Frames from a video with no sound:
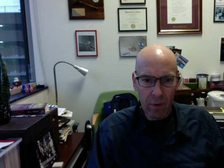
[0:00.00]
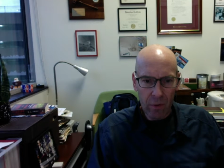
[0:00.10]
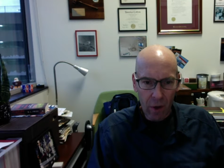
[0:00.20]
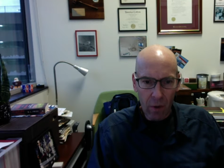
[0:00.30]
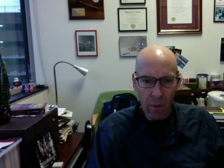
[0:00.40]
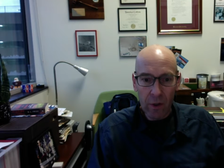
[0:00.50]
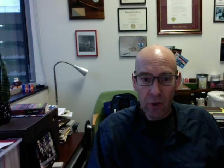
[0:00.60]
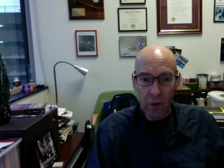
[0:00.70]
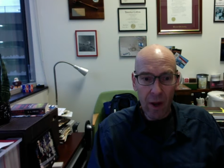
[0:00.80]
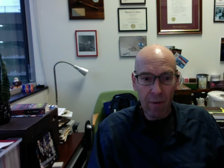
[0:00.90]
so it
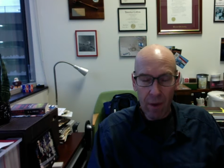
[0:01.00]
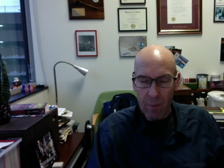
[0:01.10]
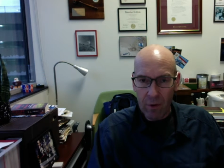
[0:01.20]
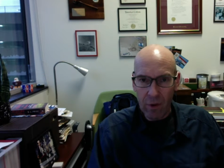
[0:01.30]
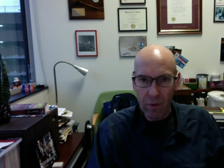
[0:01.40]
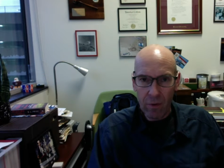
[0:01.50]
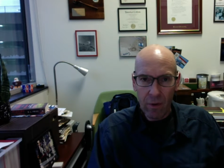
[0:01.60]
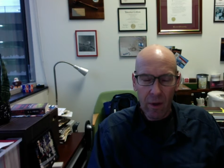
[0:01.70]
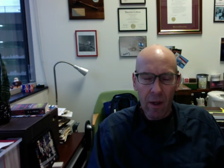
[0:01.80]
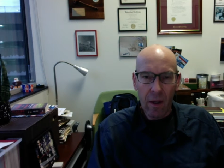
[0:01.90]
should have images,
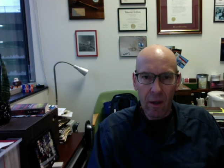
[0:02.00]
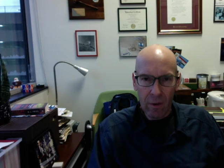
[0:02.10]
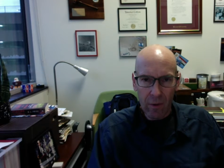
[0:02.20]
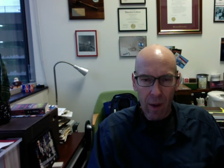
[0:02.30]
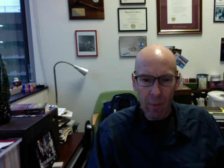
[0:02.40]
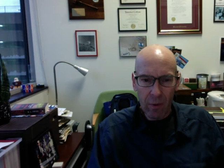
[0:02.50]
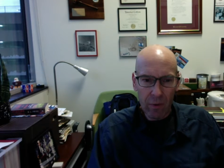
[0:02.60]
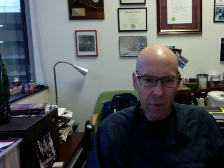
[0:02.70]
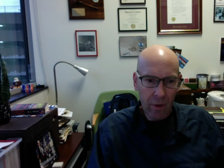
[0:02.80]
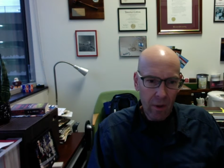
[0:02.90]

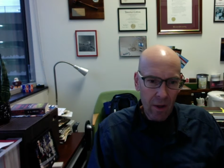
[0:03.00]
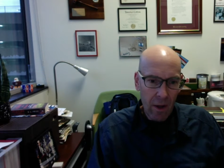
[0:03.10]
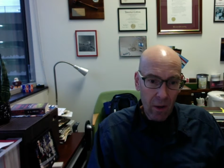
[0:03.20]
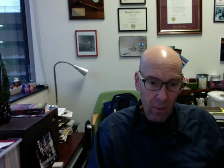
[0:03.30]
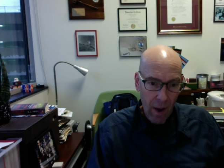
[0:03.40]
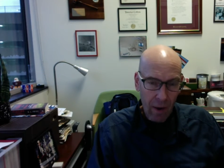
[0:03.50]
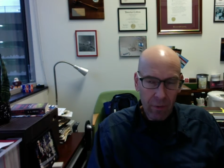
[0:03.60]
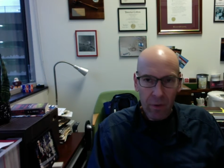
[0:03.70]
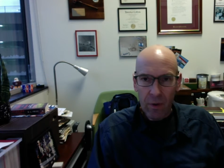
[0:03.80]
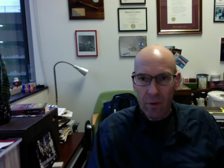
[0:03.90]
examples,
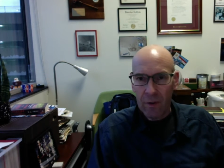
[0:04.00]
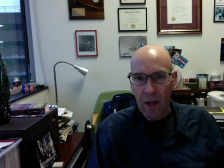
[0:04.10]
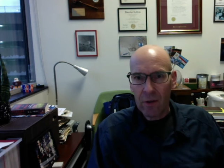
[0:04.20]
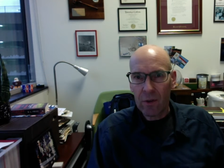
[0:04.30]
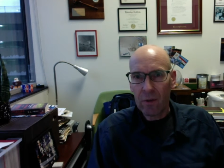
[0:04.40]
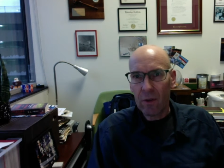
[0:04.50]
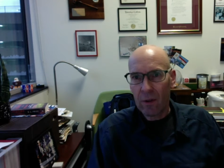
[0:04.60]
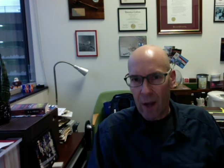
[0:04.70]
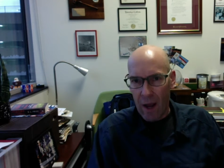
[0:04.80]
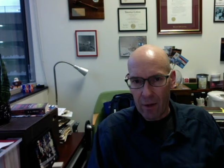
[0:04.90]
graphs, sections,
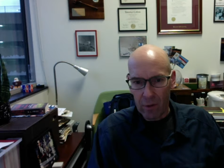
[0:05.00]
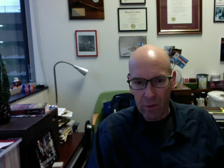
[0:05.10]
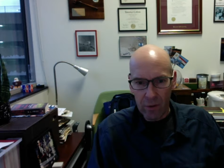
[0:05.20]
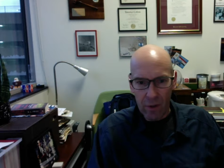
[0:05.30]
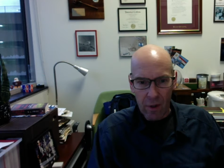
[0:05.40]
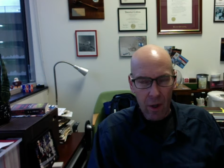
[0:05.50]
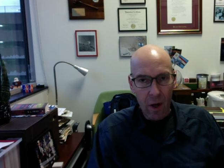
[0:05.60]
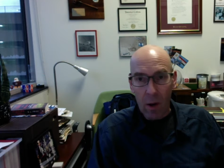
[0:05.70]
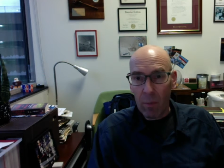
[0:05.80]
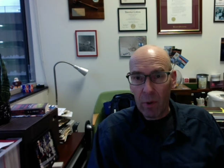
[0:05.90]
titles,
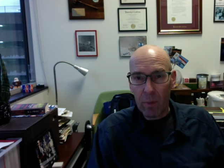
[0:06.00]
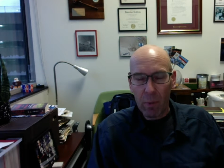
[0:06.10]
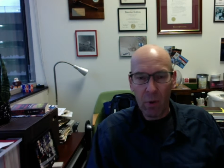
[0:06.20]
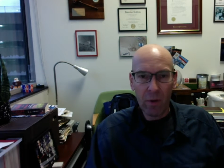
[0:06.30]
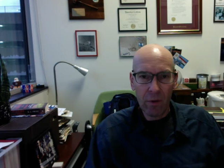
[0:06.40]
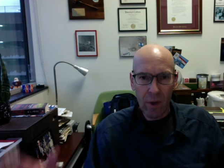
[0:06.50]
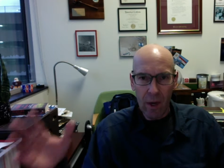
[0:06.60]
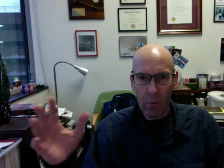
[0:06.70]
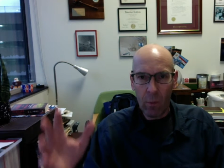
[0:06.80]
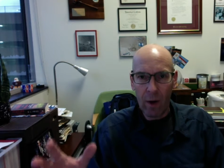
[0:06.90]
bullet points,
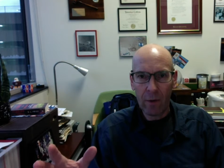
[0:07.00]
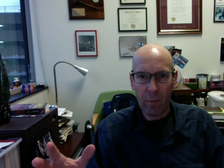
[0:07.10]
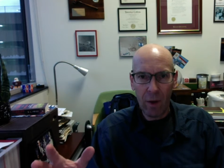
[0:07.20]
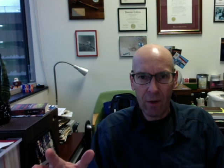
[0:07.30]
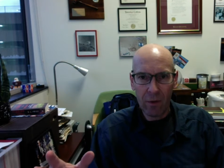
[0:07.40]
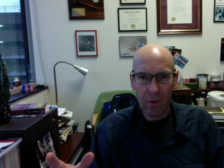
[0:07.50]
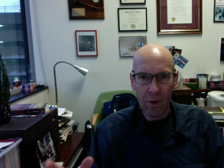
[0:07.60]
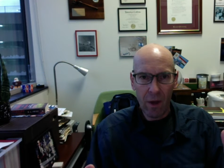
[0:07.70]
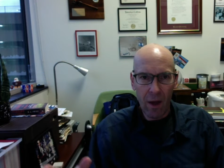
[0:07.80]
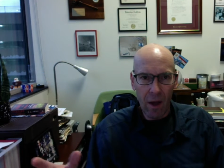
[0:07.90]
and white space.
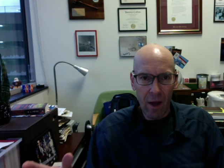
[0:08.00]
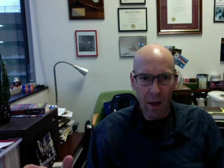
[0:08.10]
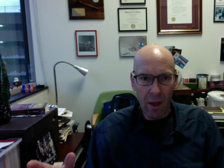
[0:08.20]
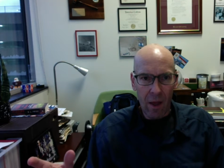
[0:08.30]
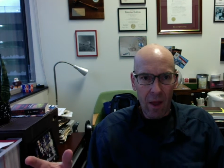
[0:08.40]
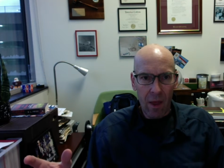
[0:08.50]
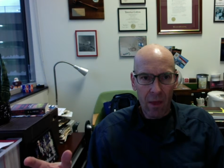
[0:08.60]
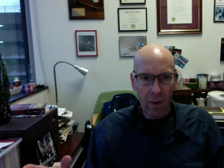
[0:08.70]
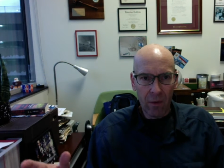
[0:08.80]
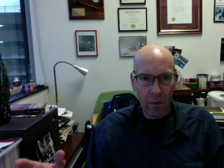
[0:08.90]

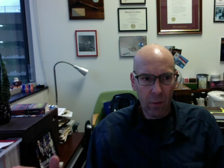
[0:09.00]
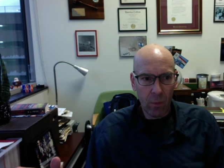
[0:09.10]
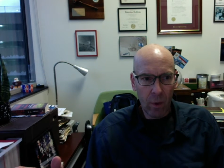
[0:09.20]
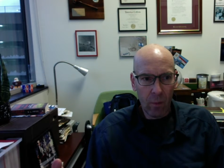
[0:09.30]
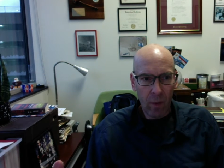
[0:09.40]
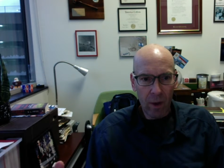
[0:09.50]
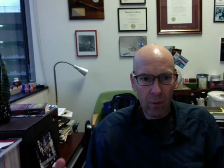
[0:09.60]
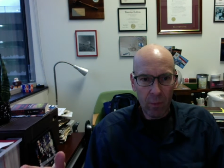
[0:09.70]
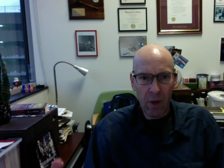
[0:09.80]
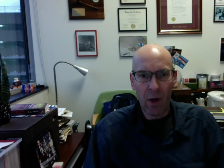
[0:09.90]
This is what makes
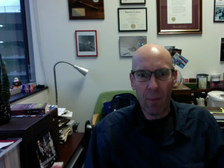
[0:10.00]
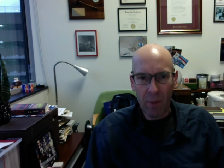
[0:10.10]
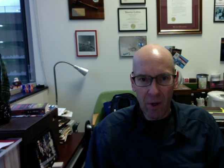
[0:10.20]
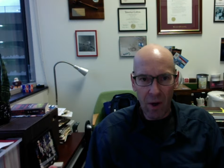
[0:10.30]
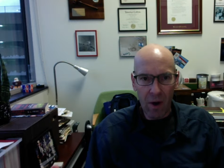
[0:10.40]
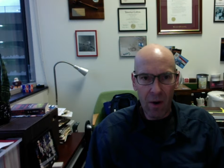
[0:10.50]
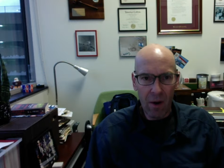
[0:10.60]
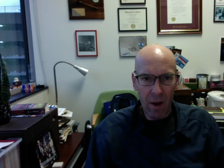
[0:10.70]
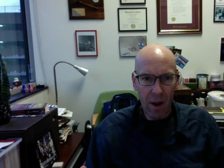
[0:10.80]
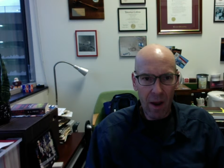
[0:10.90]
PR,
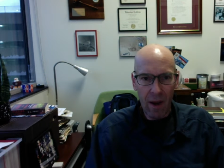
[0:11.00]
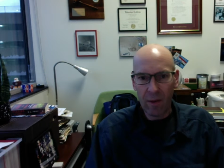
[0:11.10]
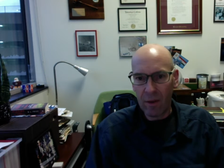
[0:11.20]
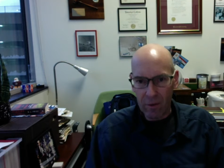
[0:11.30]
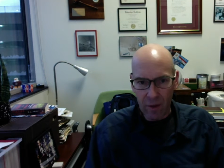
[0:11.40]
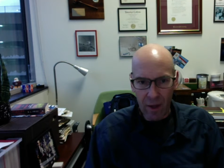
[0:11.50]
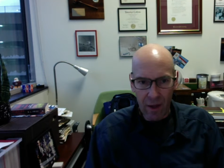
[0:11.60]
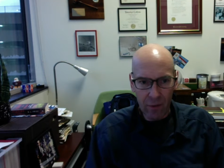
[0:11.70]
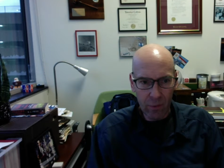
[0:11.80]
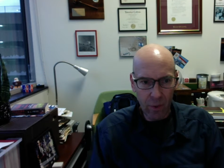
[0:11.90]
and this
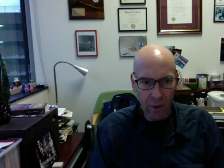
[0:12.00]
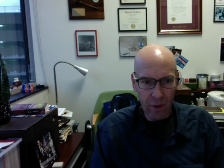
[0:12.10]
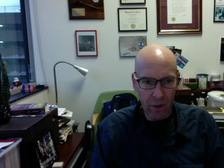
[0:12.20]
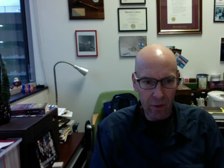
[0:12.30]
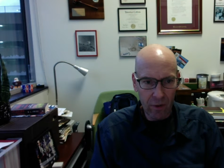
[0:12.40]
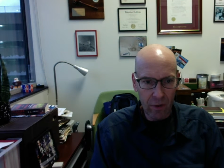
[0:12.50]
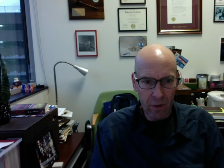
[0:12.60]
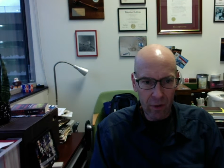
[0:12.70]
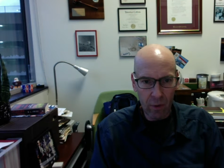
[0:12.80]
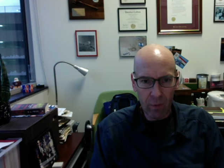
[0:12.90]
class what it is
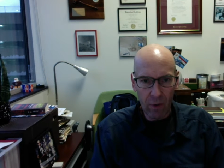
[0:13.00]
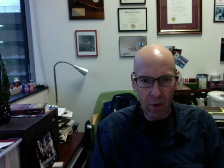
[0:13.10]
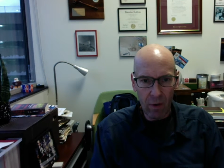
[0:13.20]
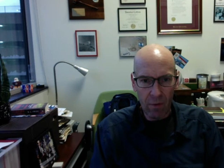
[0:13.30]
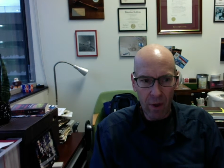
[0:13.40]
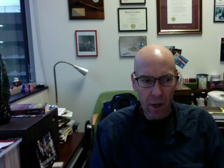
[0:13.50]
in terms of